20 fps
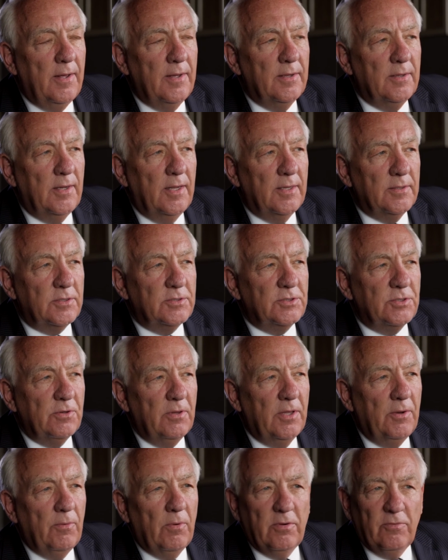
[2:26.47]
and, and,
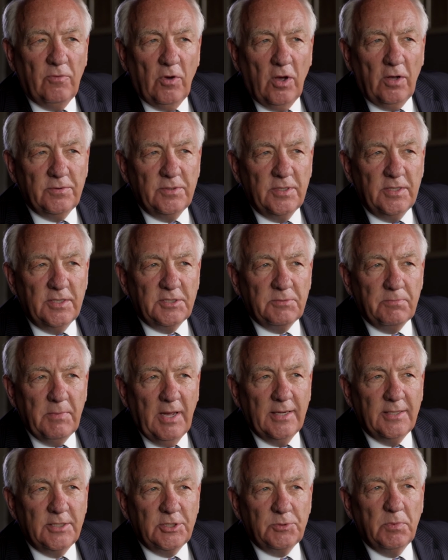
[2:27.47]
certainly were involved in its
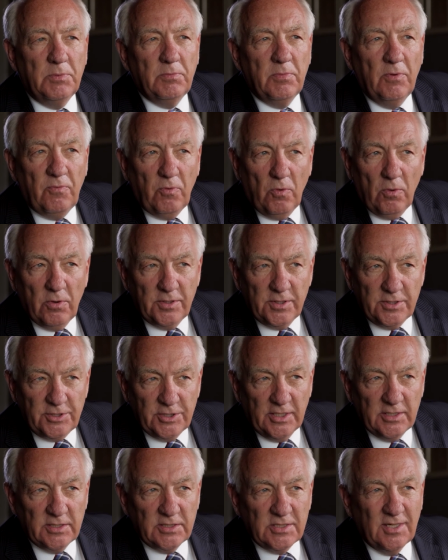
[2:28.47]
management before the
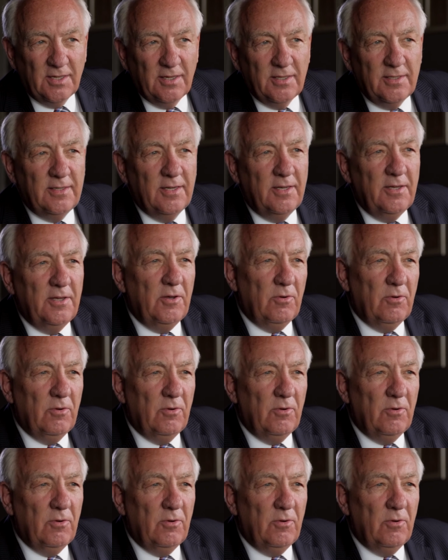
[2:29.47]
genocide